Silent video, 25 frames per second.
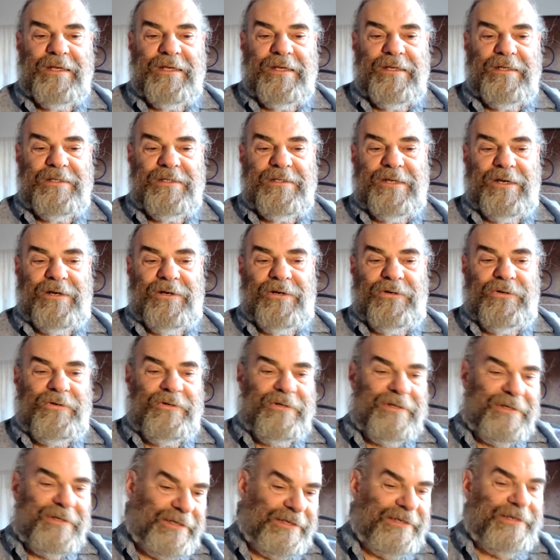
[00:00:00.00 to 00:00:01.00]
So
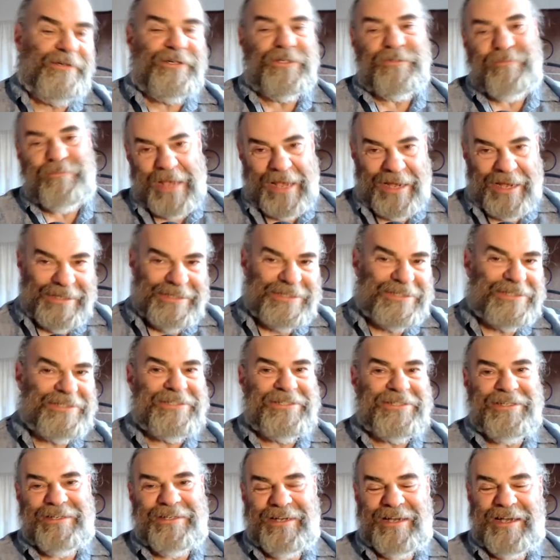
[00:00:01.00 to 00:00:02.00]
years
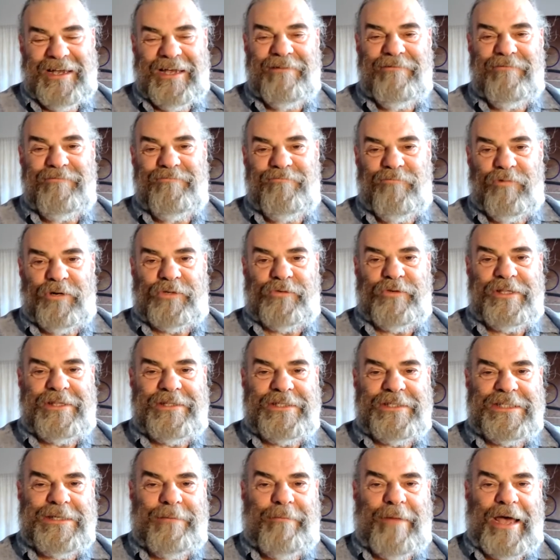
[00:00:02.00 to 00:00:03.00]
passed. I worked with
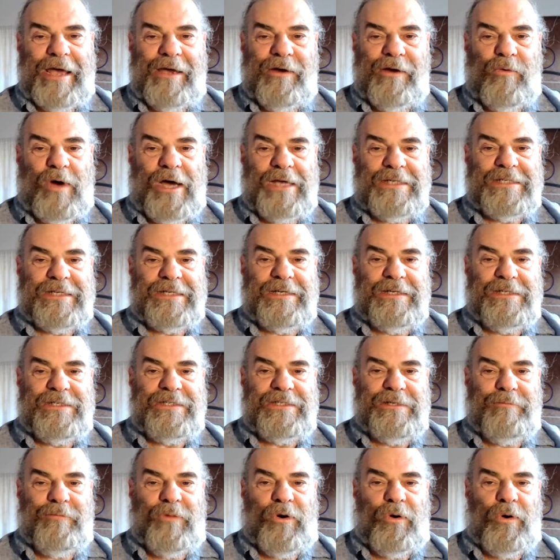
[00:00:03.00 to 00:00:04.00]
some ayahuasca
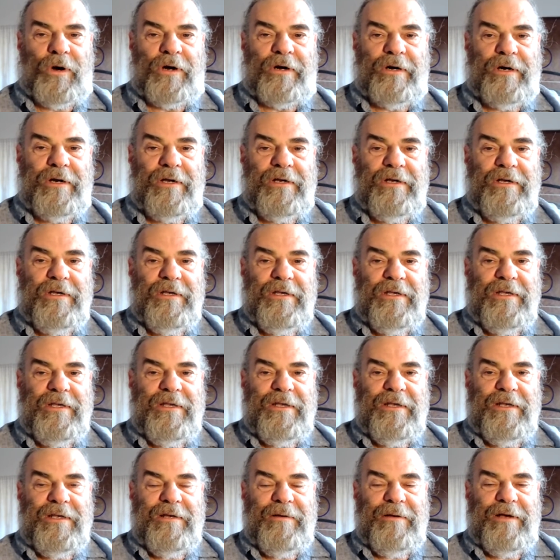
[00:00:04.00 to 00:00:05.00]
some more,
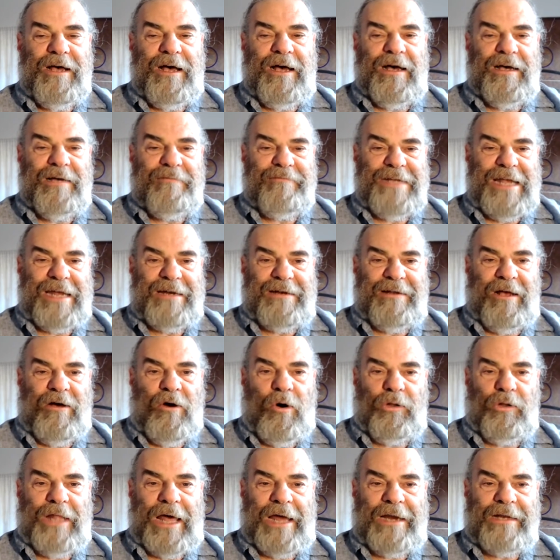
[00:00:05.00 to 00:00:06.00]
not a
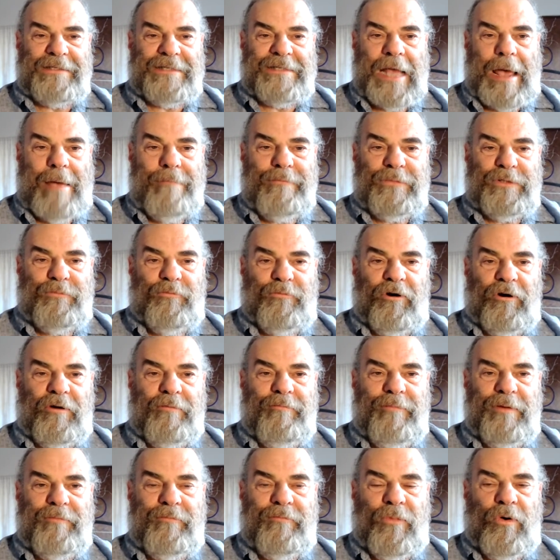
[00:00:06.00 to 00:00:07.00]
whole lot of times more,
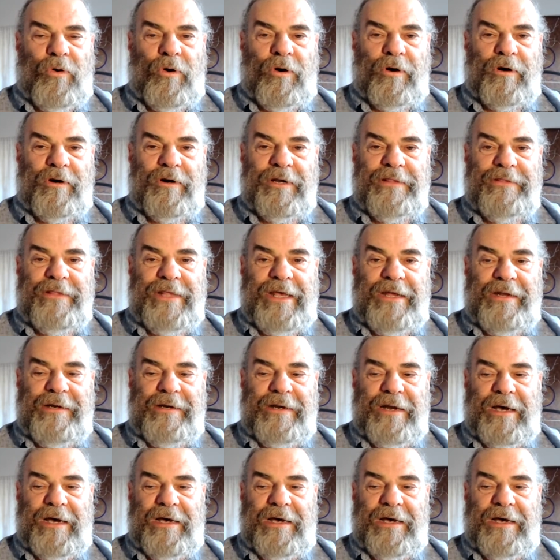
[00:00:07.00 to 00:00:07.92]
but more. And then